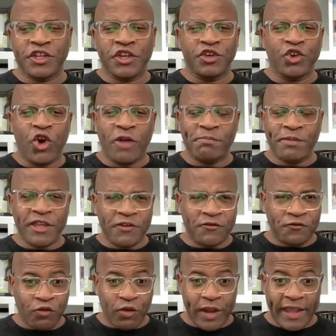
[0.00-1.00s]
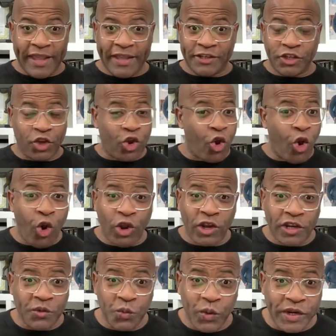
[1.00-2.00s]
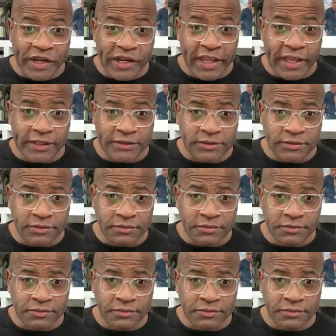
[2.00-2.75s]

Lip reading: to not be afraid to call it what it is.